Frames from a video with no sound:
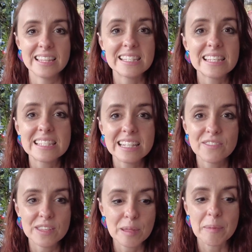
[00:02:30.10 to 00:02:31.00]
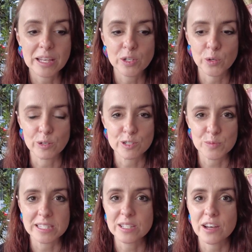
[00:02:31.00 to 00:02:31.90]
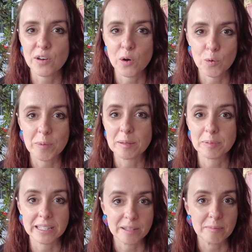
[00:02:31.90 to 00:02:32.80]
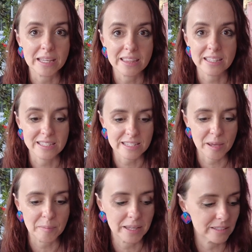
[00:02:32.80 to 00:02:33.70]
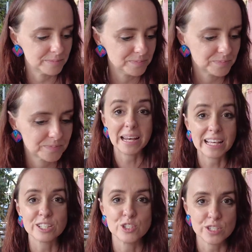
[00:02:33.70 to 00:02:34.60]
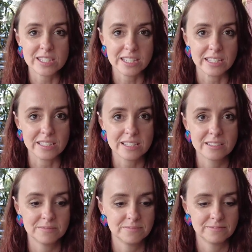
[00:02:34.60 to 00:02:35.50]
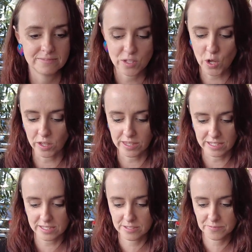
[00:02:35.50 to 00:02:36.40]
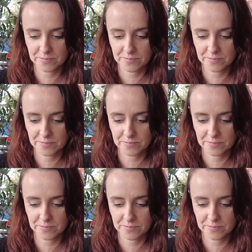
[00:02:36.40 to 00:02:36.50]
This isn't even the main course. We still have a whole big plate of meat that's coming. But I could just eat all this.